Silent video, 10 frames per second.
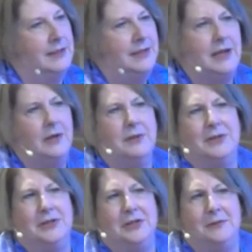Now,
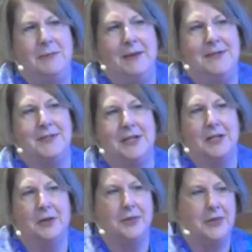you may be sitting
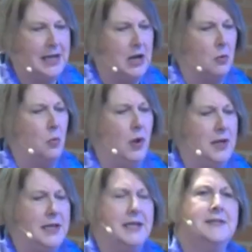there thinking, what
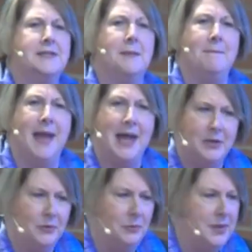is the matter
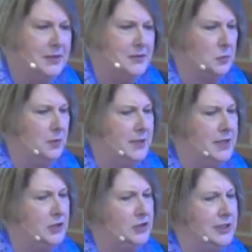with this woman
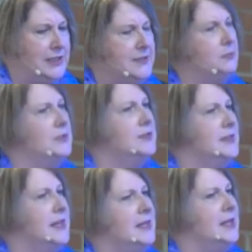that she would
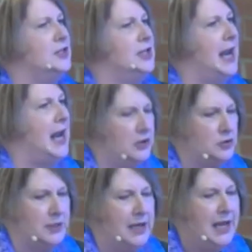say that she
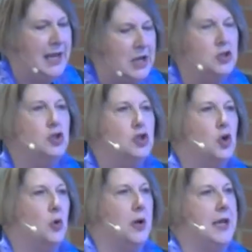actually
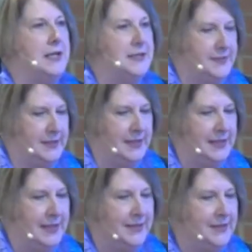enjoys
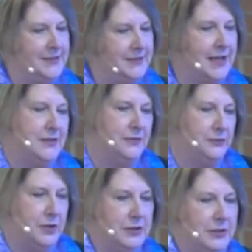this kind of
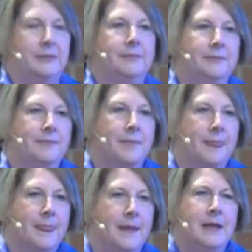struggle?
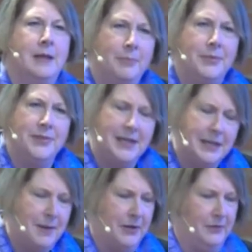But think
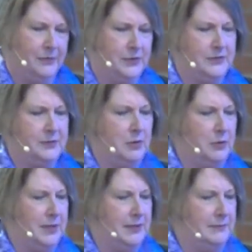about it for just a
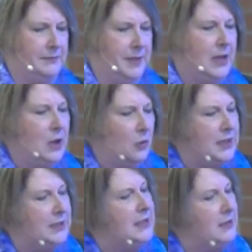moment. We
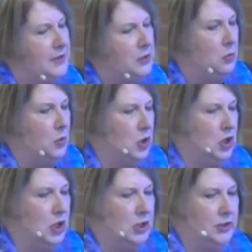live in a
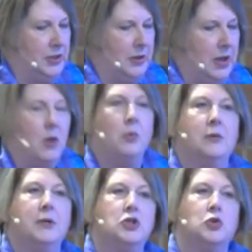world where
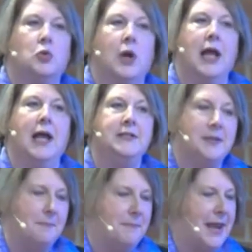we try to
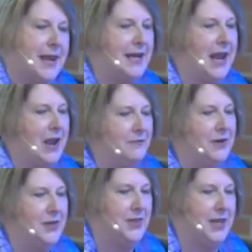make
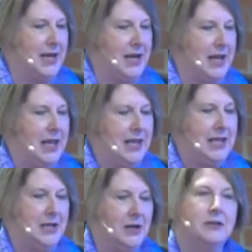everything
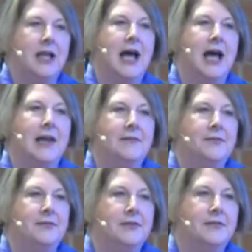in our
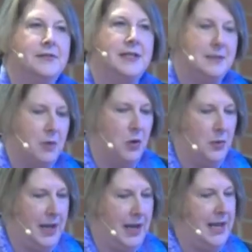lives seem
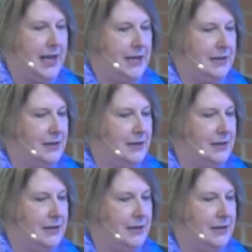okay.